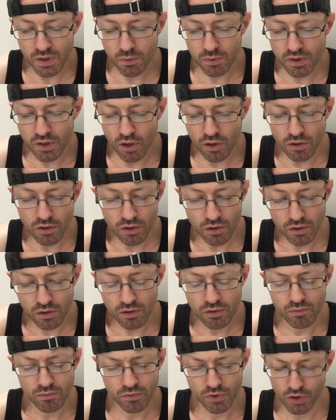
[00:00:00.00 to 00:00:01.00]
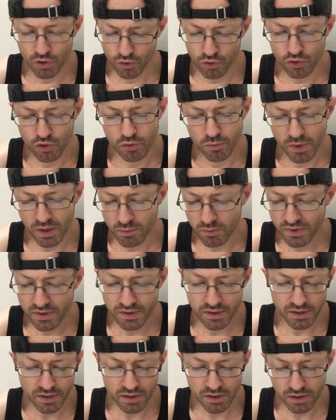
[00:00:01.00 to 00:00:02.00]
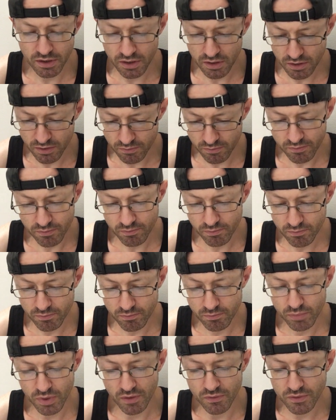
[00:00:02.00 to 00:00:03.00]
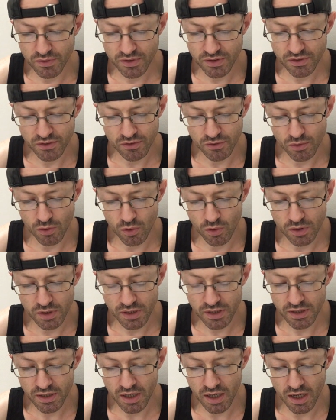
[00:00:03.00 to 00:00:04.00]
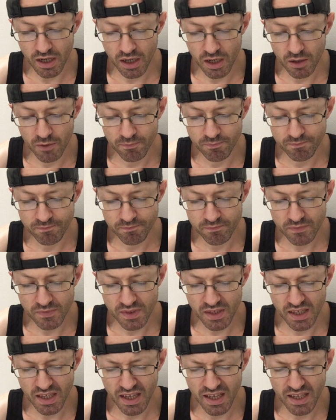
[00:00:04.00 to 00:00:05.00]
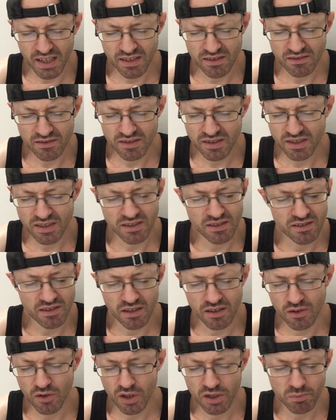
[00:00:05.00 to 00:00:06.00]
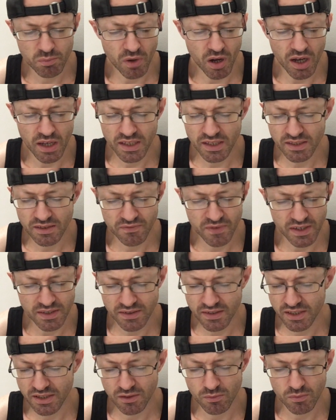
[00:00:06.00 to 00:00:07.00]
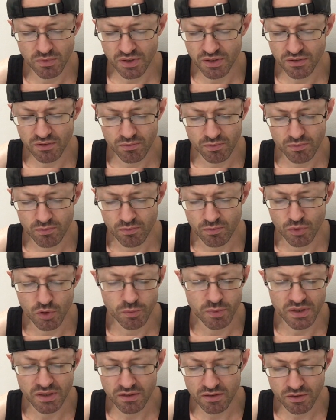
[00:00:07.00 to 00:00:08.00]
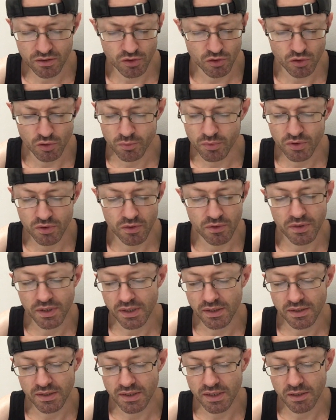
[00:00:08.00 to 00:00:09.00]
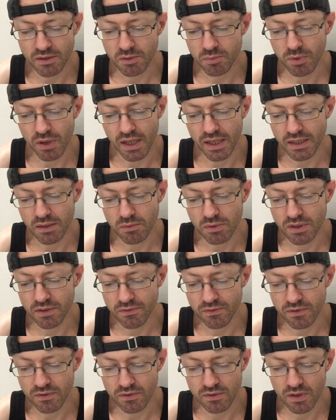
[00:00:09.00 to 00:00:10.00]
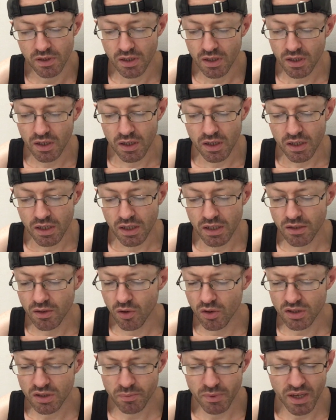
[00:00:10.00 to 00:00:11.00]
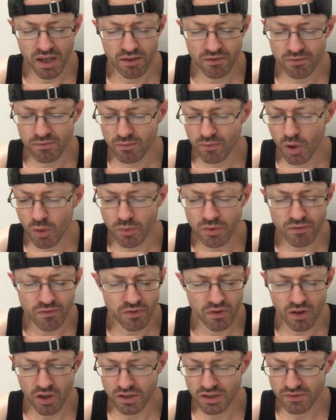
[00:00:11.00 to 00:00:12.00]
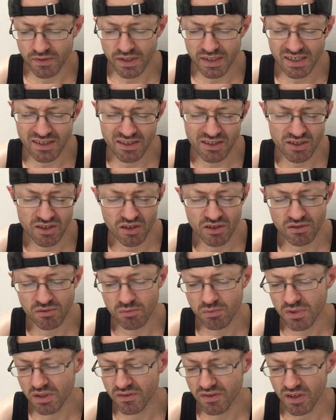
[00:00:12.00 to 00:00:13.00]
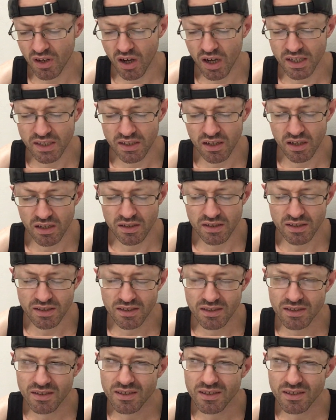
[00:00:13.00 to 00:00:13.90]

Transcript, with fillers: We go to the cube and we see the brother and sister talking. And she's annoyed by his fascination with this Rubik's Cube sort of thing that he keeps playing with, and he talks about Romulan philosophy. I guess it shows him a bit of an eye. It